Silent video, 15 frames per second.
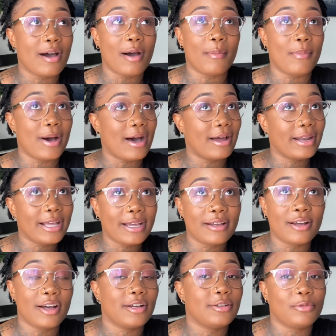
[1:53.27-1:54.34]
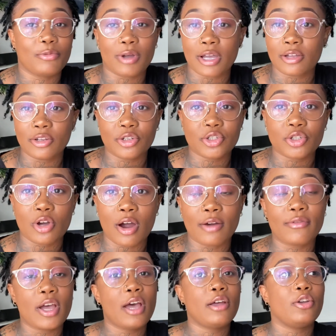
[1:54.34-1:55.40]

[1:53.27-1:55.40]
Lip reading: a bonnet, a regular scarf.